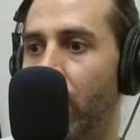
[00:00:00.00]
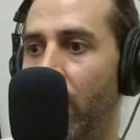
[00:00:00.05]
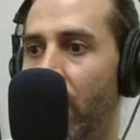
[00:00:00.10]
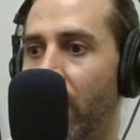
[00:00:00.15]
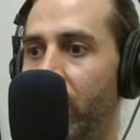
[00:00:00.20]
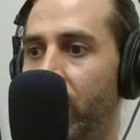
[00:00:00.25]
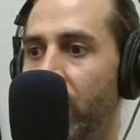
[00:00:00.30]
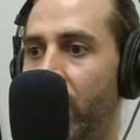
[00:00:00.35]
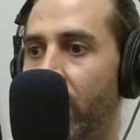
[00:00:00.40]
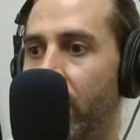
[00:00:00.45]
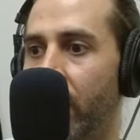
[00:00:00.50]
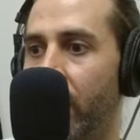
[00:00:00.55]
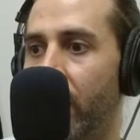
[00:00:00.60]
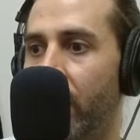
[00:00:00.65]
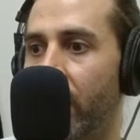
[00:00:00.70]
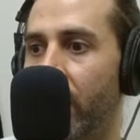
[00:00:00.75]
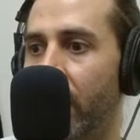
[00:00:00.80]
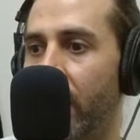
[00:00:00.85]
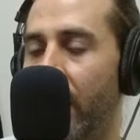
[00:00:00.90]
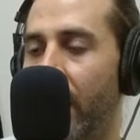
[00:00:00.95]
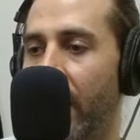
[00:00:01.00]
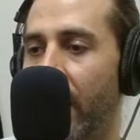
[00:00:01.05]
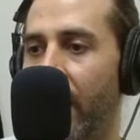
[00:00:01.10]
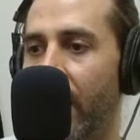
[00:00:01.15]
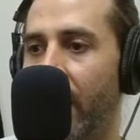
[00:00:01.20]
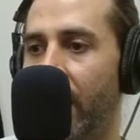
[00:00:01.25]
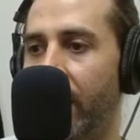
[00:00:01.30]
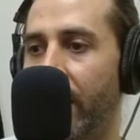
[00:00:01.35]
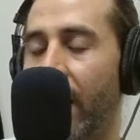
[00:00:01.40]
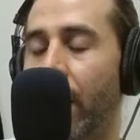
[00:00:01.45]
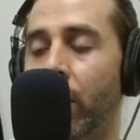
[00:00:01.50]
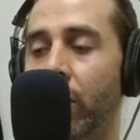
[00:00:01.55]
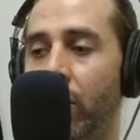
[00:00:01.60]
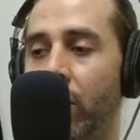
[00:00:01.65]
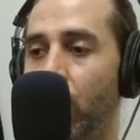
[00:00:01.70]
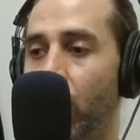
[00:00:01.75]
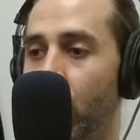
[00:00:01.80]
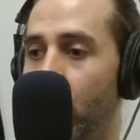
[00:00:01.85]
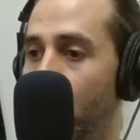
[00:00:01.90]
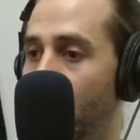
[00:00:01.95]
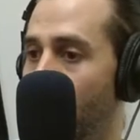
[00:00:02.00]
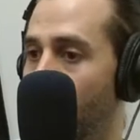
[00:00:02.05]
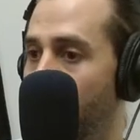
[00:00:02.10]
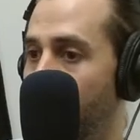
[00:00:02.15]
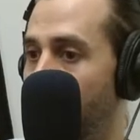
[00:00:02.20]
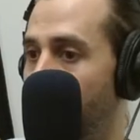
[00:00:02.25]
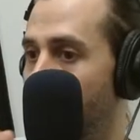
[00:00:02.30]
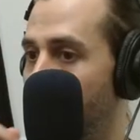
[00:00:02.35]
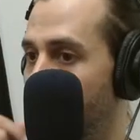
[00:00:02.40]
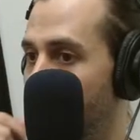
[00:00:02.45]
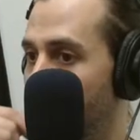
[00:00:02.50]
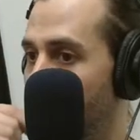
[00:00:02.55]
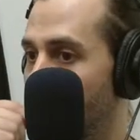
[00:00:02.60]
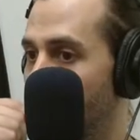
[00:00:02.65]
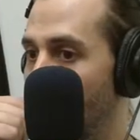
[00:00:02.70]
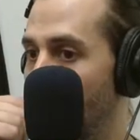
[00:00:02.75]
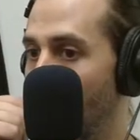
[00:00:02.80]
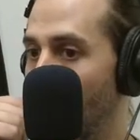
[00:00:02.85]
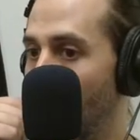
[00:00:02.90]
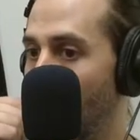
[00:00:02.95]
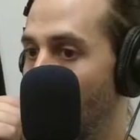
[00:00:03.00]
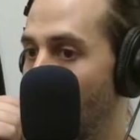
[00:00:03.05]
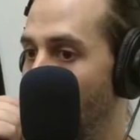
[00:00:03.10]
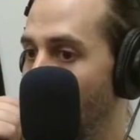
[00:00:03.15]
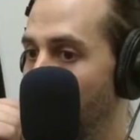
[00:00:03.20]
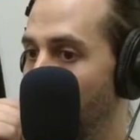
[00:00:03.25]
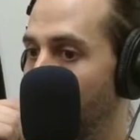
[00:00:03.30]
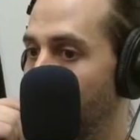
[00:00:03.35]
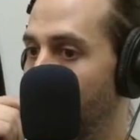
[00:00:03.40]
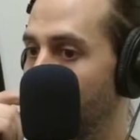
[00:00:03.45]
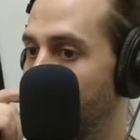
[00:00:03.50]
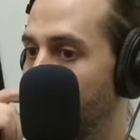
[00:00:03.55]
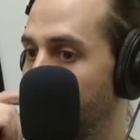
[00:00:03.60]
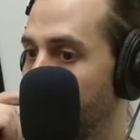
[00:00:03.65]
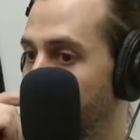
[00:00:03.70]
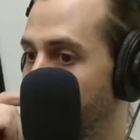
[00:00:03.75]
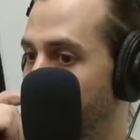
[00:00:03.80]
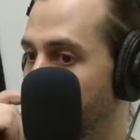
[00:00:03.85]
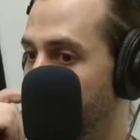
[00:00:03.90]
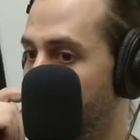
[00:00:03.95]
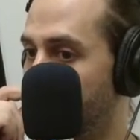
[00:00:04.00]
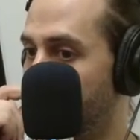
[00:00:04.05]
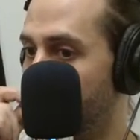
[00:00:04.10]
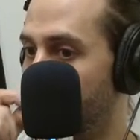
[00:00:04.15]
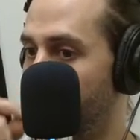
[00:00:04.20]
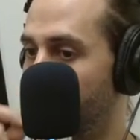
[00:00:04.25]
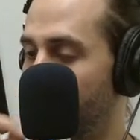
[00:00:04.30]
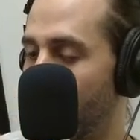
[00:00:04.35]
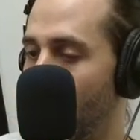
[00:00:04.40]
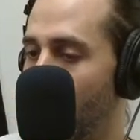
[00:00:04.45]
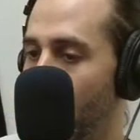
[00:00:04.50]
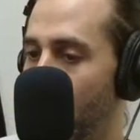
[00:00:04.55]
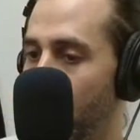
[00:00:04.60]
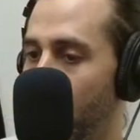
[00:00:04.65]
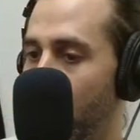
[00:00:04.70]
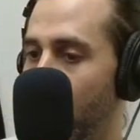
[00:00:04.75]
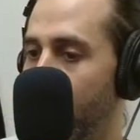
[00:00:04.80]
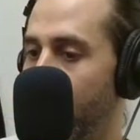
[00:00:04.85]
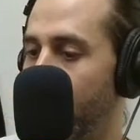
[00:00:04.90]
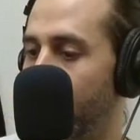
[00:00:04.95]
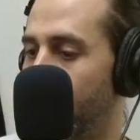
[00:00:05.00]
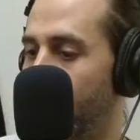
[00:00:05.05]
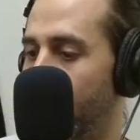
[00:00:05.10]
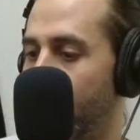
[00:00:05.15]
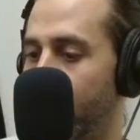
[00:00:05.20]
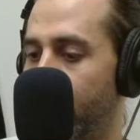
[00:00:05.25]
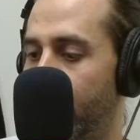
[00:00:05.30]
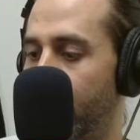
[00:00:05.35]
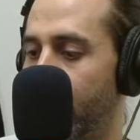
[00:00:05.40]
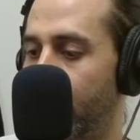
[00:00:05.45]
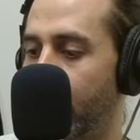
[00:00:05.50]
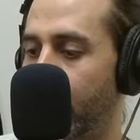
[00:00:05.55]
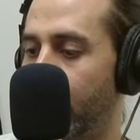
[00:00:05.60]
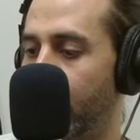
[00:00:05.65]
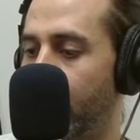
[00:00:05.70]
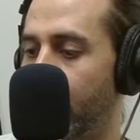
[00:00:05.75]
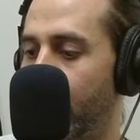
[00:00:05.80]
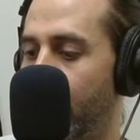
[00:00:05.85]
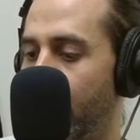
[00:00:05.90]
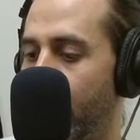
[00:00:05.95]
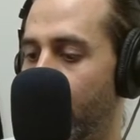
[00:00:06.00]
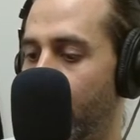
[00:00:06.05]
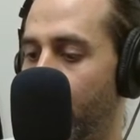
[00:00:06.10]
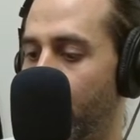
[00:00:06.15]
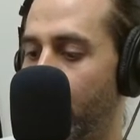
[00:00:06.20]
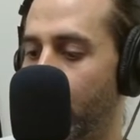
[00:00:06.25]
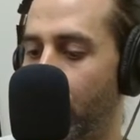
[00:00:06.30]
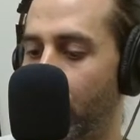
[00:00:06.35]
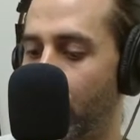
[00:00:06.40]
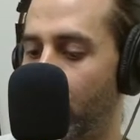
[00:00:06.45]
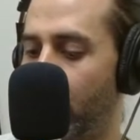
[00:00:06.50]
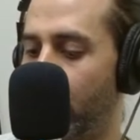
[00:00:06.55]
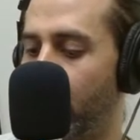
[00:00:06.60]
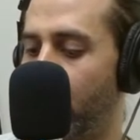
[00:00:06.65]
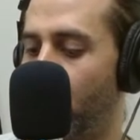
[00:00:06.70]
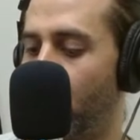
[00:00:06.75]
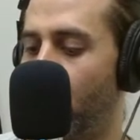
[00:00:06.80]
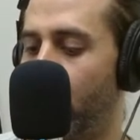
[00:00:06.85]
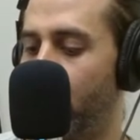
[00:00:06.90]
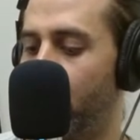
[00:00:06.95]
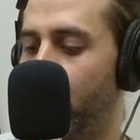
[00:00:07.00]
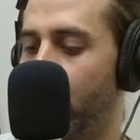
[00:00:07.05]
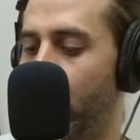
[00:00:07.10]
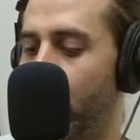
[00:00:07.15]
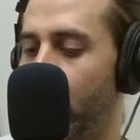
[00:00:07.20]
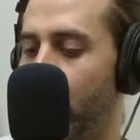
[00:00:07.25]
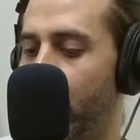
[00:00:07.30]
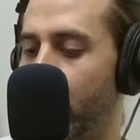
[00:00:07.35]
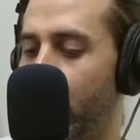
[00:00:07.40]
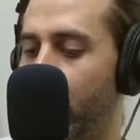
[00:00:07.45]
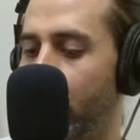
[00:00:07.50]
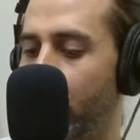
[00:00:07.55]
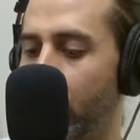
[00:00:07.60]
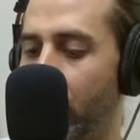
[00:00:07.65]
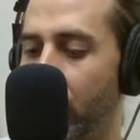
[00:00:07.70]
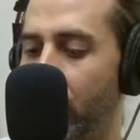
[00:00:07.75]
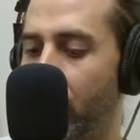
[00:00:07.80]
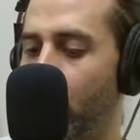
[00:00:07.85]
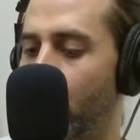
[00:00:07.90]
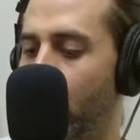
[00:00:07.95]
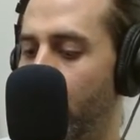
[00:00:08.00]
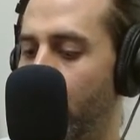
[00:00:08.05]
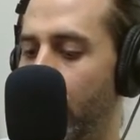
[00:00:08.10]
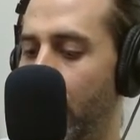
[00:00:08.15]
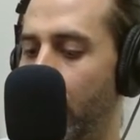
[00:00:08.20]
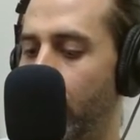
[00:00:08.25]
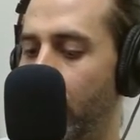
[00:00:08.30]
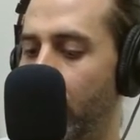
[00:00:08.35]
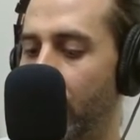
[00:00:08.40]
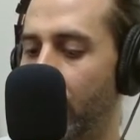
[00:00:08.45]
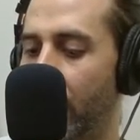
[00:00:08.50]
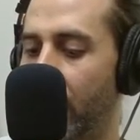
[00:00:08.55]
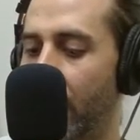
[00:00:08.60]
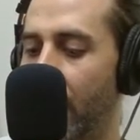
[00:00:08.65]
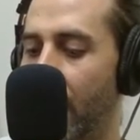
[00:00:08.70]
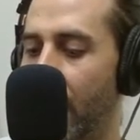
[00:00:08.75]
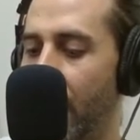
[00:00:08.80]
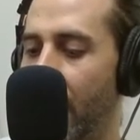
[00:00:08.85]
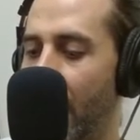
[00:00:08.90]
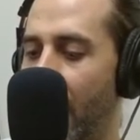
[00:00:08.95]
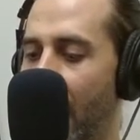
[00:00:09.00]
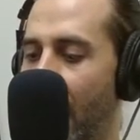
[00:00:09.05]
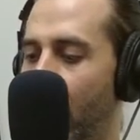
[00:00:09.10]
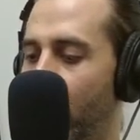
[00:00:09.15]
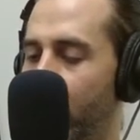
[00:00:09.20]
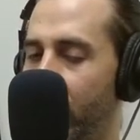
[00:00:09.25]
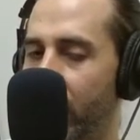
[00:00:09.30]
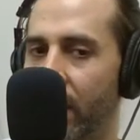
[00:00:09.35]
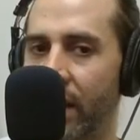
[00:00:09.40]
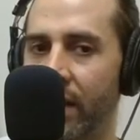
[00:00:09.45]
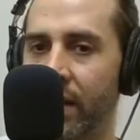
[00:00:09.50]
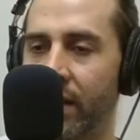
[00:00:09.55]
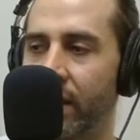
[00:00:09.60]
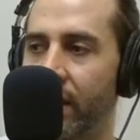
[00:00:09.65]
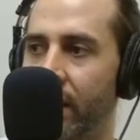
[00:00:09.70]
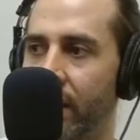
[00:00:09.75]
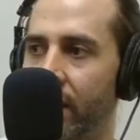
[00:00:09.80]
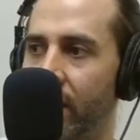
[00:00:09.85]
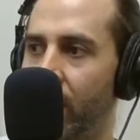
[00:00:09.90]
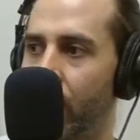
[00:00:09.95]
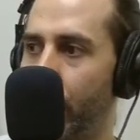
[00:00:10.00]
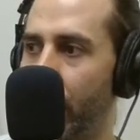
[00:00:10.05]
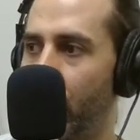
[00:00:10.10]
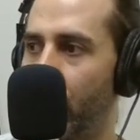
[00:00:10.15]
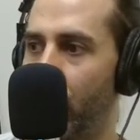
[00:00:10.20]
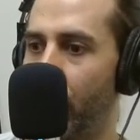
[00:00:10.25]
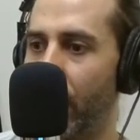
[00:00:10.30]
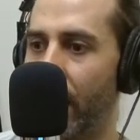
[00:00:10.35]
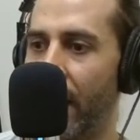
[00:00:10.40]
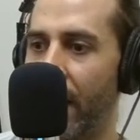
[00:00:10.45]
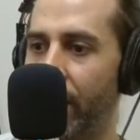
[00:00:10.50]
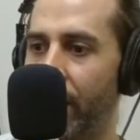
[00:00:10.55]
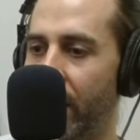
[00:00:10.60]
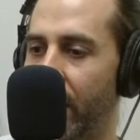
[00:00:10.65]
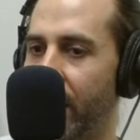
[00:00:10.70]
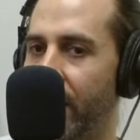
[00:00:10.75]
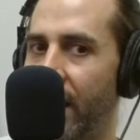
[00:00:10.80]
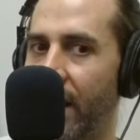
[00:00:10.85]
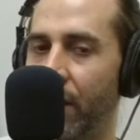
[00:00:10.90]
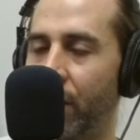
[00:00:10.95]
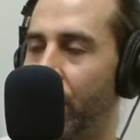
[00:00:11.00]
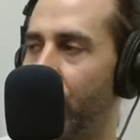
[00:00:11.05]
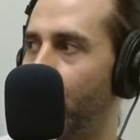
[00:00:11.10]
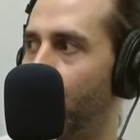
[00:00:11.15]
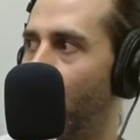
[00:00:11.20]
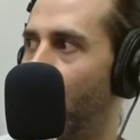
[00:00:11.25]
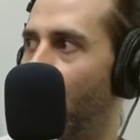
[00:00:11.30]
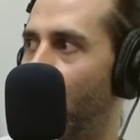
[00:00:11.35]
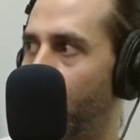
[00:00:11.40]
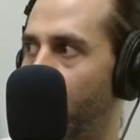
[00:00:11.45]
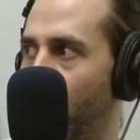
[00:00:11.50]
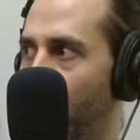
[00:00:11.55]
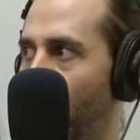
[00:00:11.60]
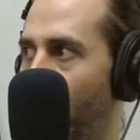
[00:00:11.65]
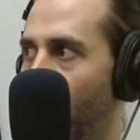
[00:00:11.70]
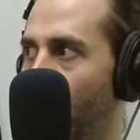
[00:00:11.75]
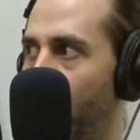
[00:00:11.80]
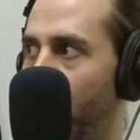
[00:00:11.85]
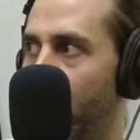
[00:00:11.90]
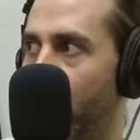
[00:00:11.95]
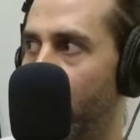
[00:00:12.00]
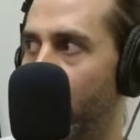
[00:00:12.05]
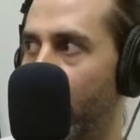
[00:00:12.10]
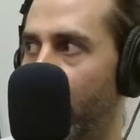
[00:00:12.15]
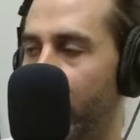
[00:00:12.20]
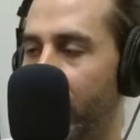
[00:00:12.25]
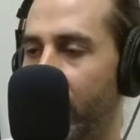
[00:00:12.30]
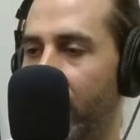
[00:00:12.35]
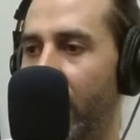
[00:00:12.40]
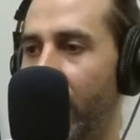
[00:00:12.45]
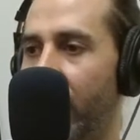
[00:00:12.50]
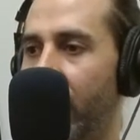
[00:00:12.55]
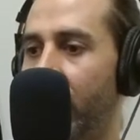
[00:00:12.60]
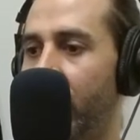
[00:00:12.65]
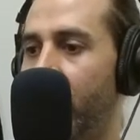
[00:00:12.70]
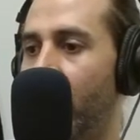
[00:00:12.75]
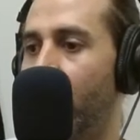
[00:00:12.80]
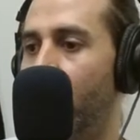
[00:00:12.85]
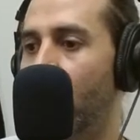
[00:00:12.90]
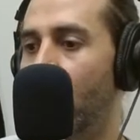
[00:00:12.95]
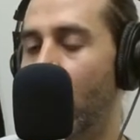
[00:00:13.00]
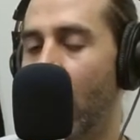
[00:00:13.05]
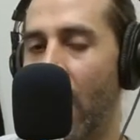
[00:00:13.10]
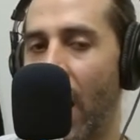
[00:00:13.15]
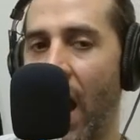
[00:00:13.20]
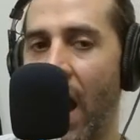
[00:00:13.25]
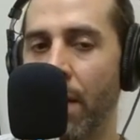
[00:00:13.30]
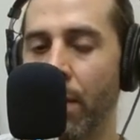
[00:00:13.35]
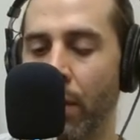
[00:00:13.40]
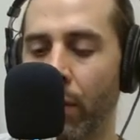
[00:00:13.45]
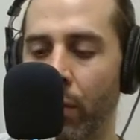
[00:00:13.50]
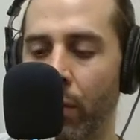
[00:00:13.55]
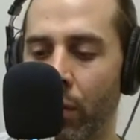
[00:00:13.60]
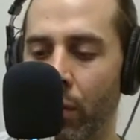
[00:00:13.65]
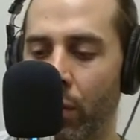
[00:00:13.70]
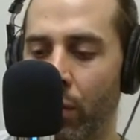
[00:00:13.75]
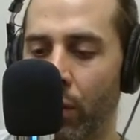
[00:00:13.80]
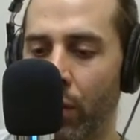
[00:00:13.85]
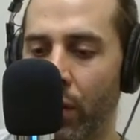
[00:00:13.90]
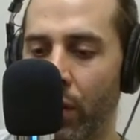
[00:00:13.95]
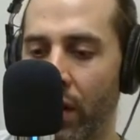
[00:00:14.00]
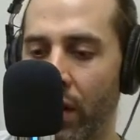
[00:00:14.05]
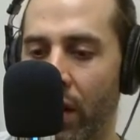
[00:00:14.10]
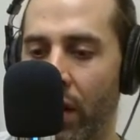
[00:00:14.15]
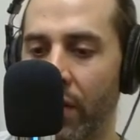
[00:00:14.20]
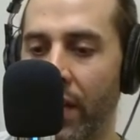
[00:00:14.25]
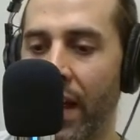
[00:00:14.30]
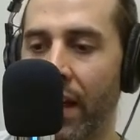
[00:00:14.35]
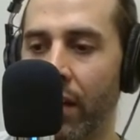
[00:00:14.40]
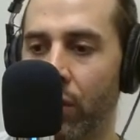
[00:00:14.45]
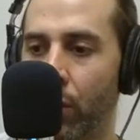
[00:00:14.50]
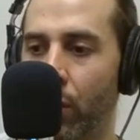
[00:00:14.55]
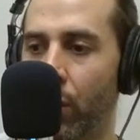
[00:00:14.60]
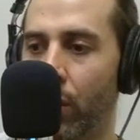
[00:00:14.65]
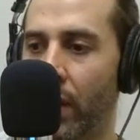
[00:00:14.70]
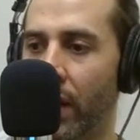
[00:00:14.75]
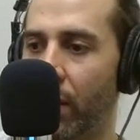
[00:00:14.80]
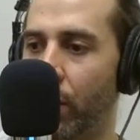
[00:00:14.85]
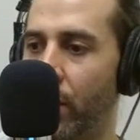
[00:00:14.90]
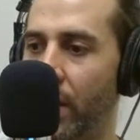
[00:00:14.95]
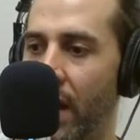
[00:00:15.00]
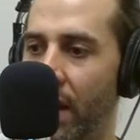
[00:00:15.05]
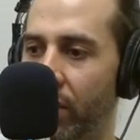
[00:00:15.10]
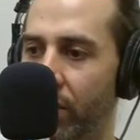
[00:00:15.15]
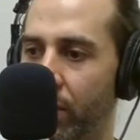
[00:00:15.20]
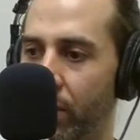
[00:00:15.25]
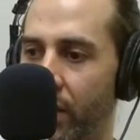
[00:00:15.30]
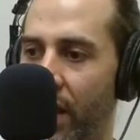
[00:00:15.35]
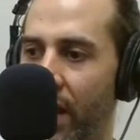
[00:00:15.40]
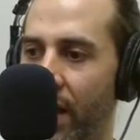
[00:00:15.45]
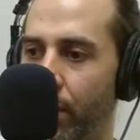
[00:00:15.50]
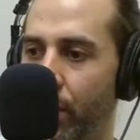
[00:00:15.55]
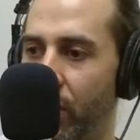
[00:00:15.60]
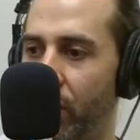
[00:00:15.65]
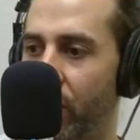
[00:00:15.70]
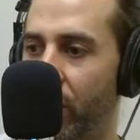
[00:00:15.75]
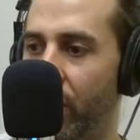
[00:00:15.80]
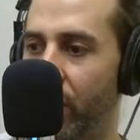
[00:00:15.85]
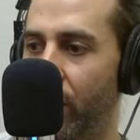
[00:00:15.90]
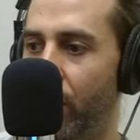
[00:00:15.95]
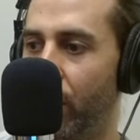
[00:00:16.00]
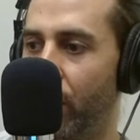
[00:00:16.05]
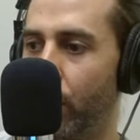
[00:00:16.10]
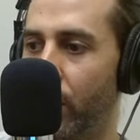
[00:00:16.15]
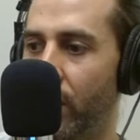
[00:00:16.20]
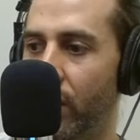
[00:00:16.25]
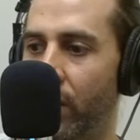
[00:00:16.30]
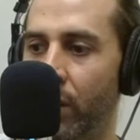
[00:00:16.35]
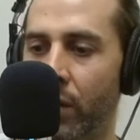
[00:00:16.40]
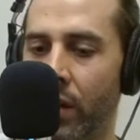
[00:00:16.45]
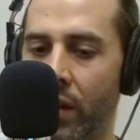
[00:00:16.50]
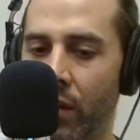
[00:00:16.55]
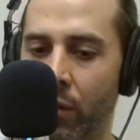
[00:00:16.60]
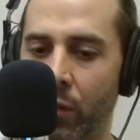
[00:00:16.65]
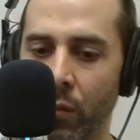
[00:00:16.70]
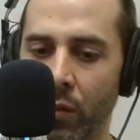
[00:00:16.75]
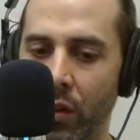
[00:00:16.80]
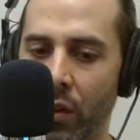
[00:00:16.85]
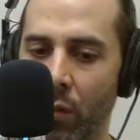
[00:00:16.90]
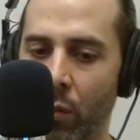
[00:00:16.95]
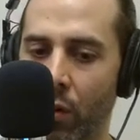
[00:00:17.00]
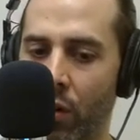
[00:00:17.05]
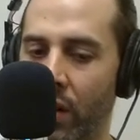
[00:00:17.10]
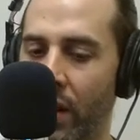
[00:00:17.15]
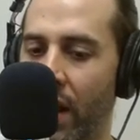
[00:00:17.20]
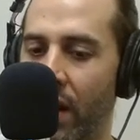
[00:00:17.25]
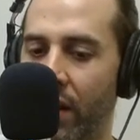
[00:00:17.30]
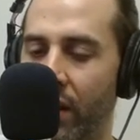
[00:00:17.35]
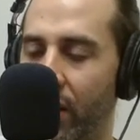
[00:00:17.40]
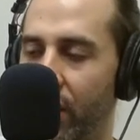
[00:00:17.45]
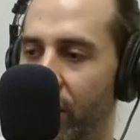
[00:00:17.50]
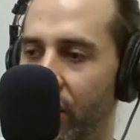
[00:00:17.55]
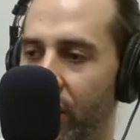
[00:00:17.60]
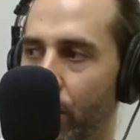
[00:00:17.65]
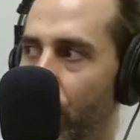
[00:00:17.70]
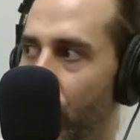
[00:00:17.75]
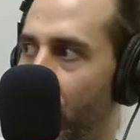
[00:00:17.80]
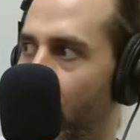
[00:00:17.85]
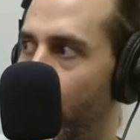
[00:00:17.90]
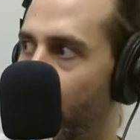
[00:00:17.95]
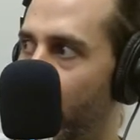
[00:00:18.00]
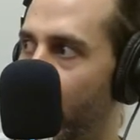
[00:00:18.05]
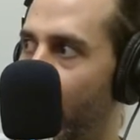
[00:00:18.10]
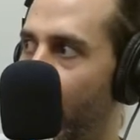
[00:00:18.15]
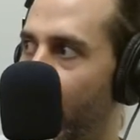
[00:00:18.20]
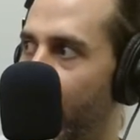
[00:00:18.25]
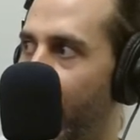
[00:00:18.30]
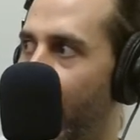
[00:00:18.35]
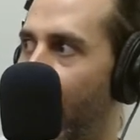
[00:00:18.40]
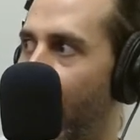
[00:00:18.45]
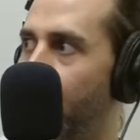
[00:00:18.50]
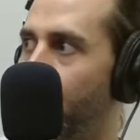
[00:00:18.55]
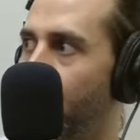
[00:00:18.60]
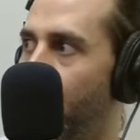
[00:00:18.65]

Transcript: Australia, and that was a cool tour because we would play, we'd play in like Sydney, and we'd do we'd do one show in Sydney, we'd do one maybe like outside the city a little bit. we might have like a day or two off before we went to the next area. So I remember on that tour, like we'd have some time to chill and we'd go like, you know, work out at a gym or something like that.